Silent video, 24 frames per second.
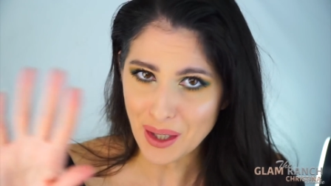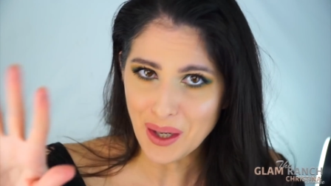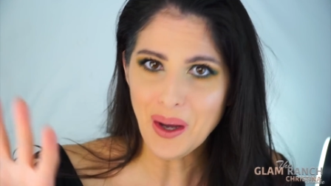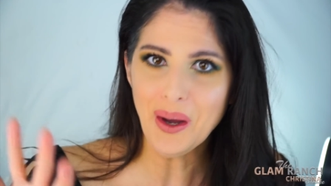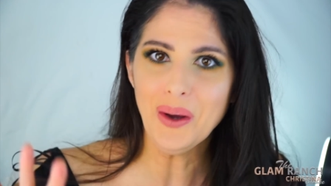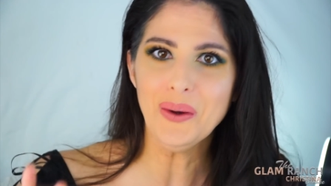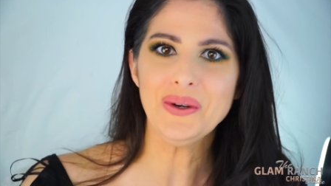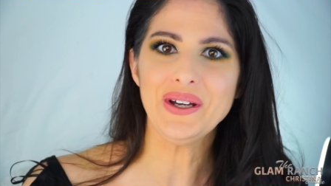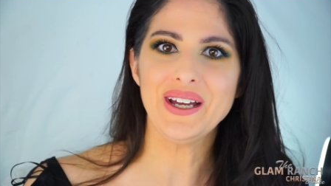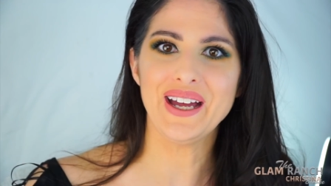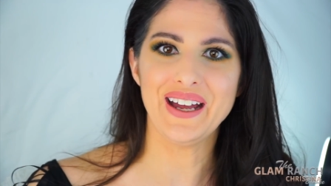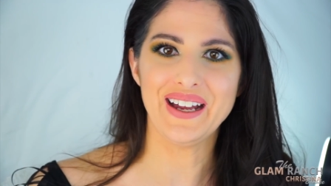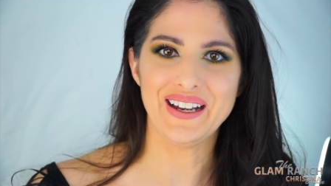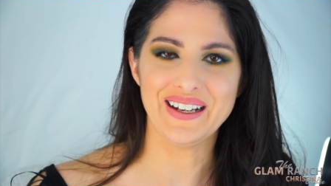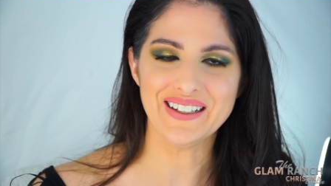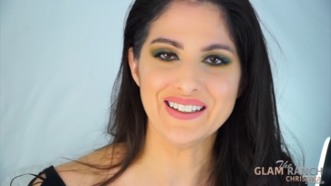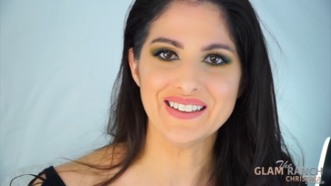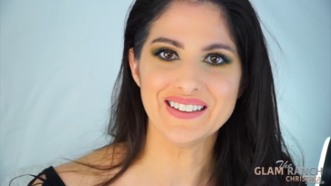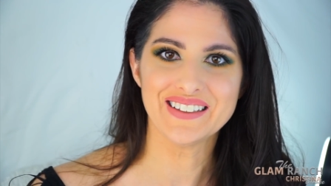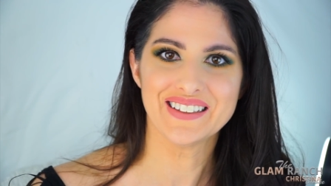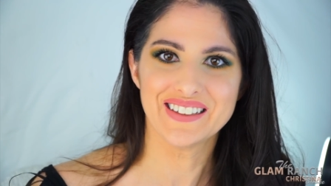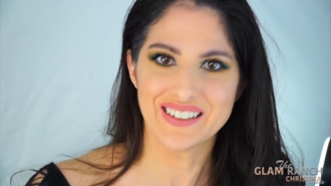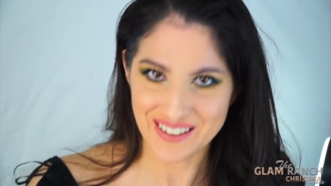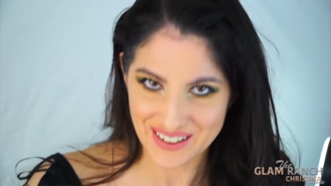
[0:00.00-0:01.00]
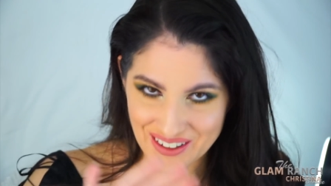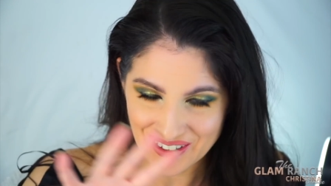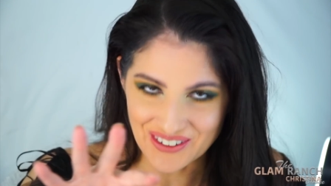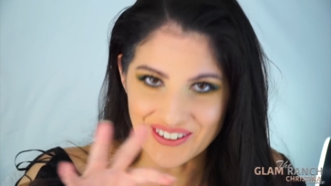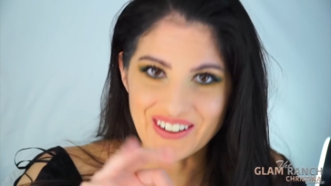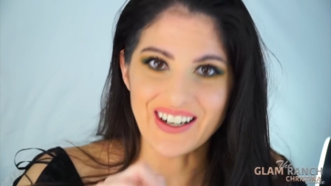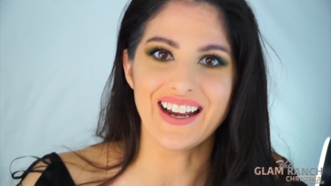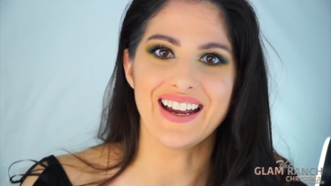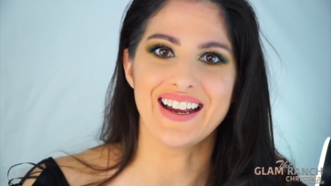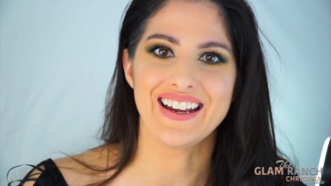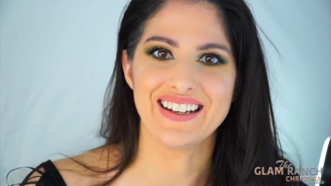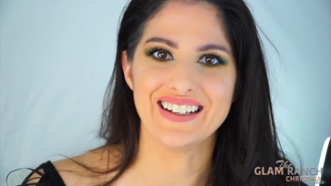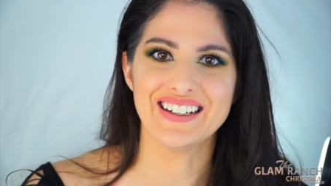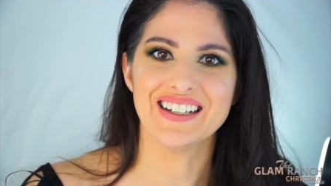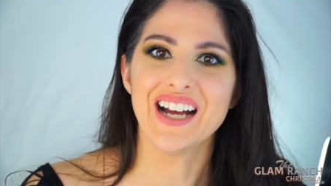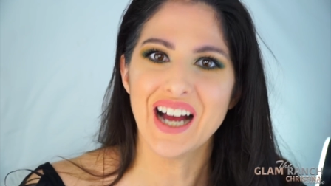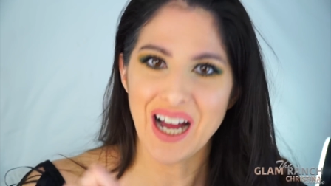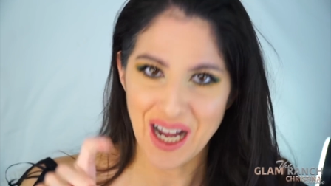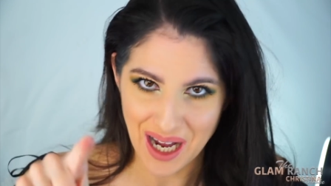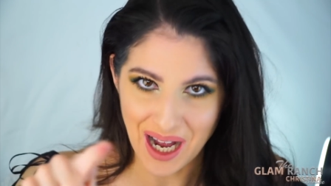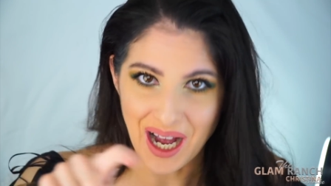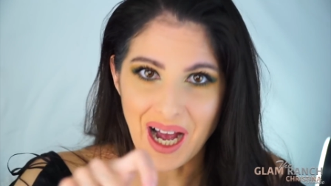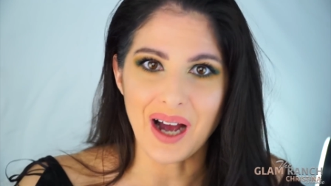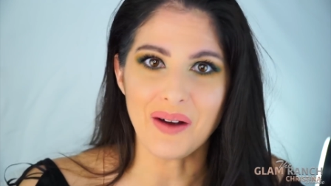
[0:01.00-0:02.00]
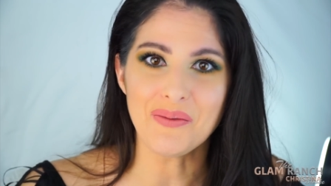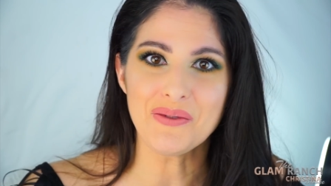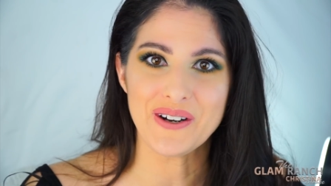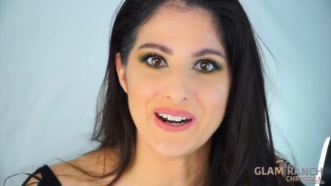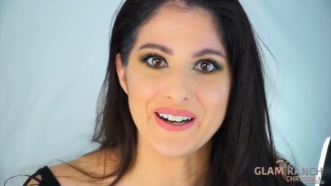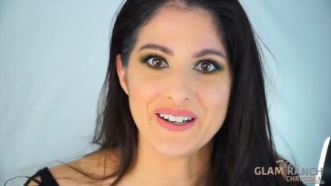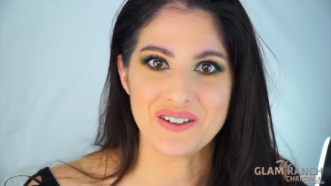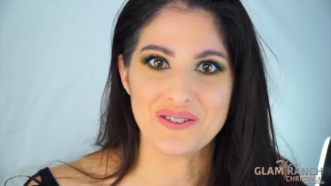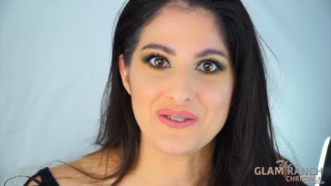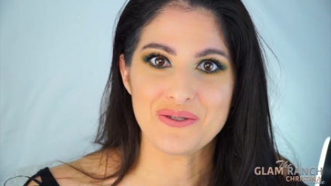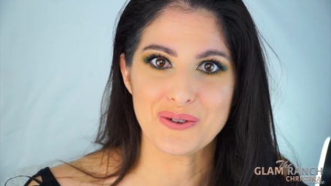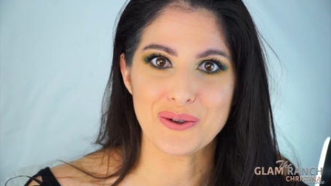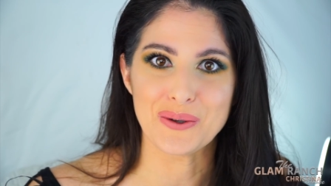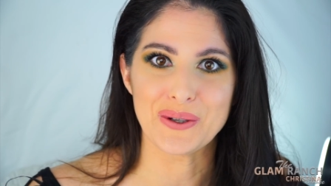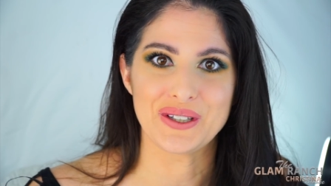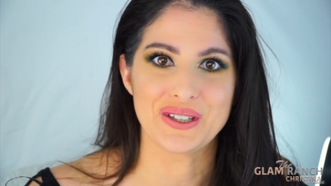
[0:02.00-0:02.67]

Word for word: okay, okay, I'm ready for